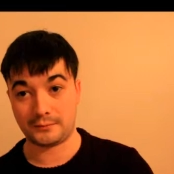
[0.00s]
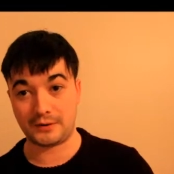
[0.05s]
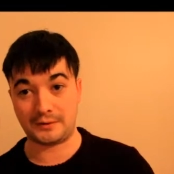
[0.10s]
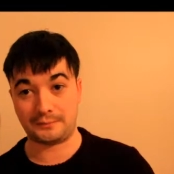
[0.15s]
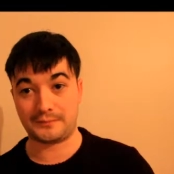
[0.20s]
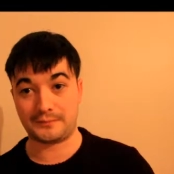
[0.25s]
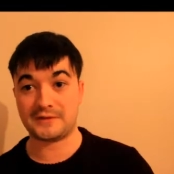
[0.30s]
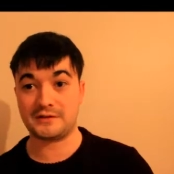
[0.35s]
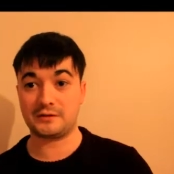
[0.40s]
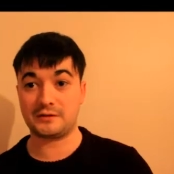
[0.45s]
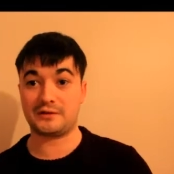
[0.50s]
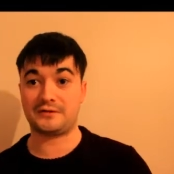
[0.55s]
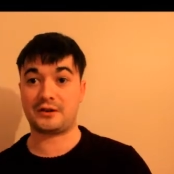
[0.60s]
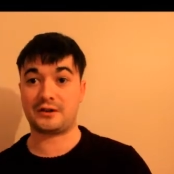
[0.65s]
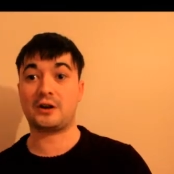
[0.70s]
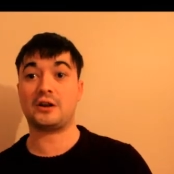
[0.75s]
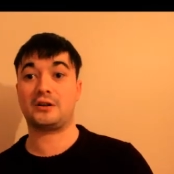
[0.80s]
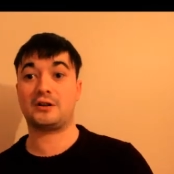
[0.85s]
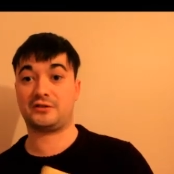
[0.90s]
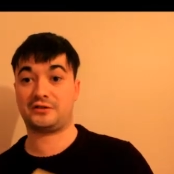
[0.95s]
Well, sort of you
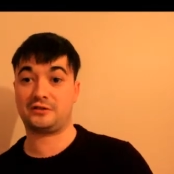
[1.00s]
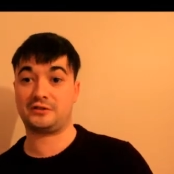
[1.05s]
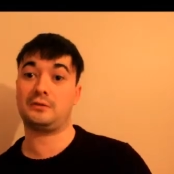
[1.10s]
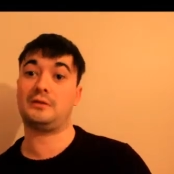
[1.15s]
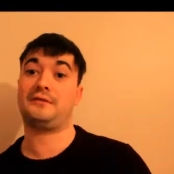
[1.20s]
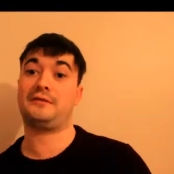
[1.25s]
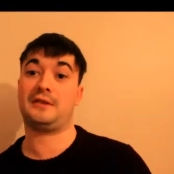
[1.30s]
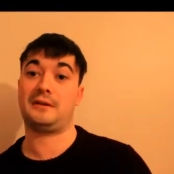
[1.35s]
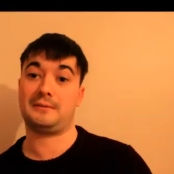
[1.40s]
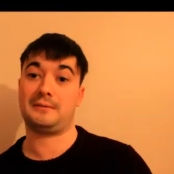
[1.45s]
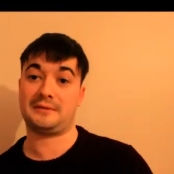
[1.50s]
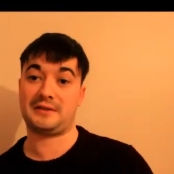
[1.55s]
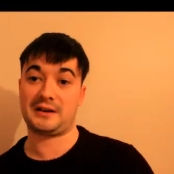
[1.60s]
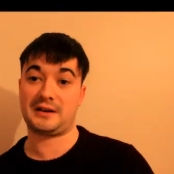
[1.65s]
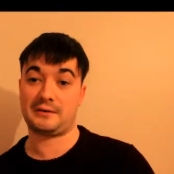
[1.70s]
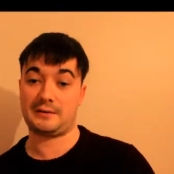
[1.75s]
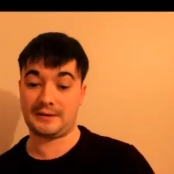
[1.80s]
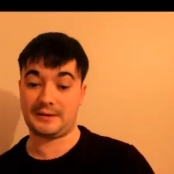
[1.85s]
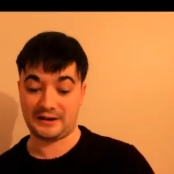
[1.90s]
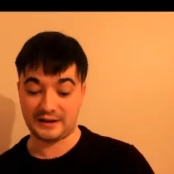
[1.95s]
call her solo film, but you
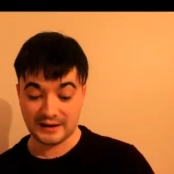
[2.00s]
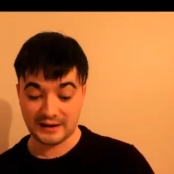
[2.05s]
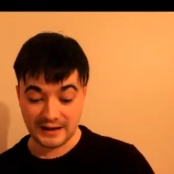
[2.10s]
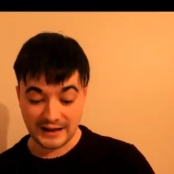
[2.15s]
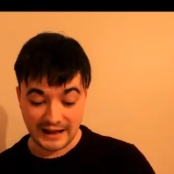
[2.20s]
get what I mean.